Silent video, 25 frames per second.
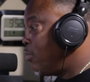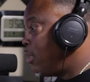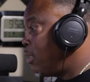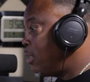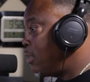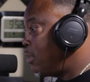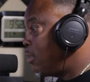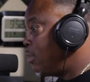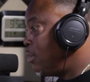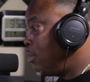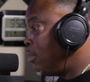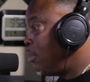the
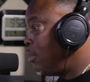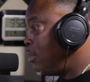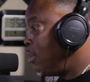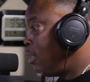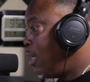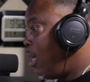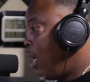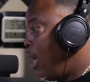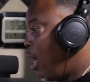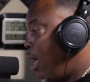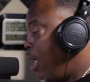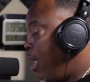question.
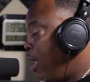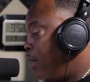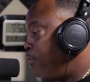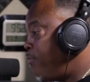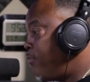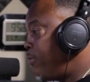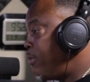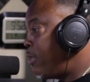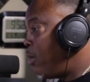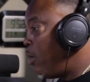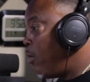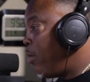
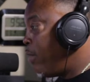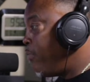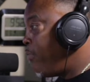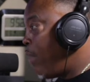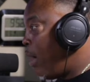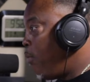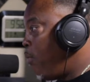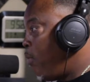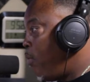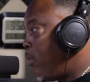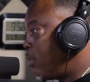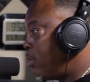
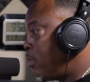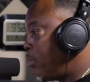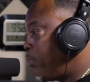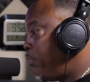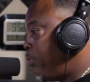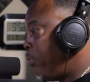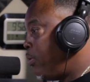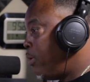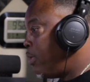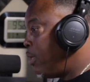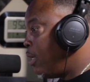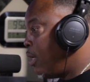If I want
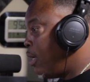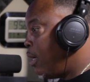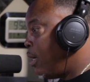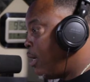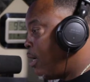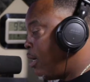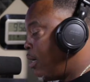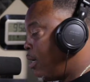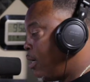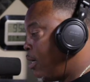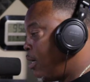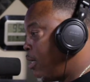to put
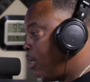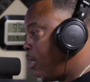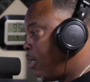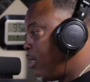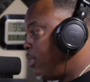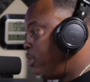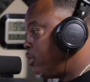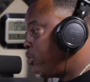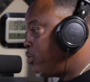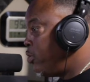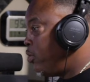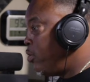
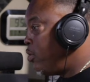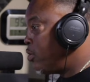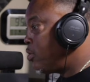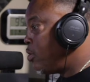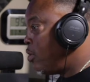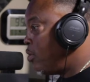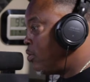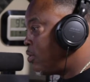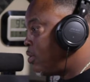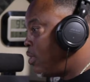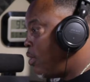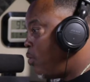
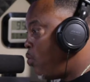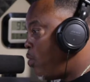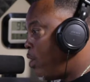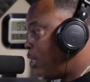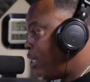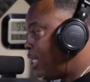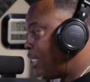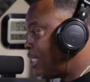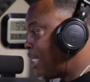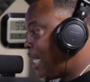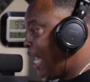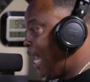insurance on
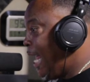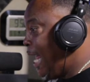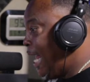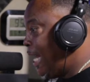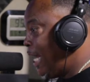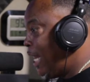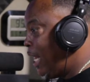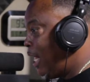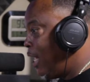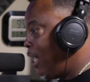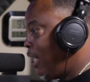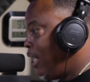someone that's
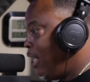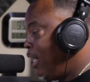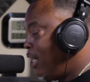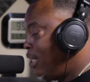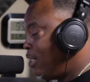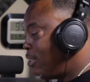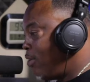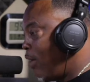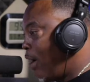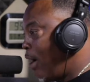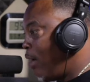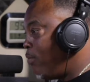80,
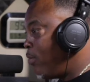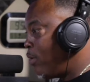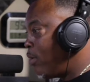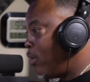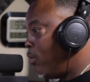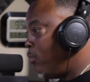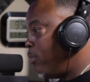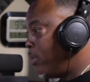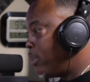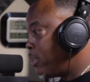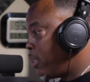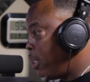so I
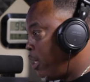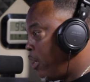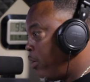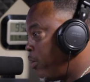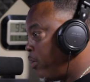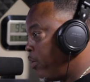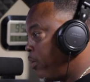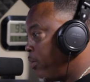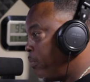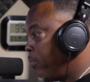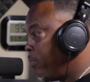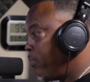would go with
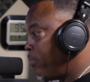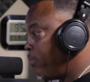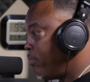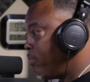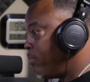term.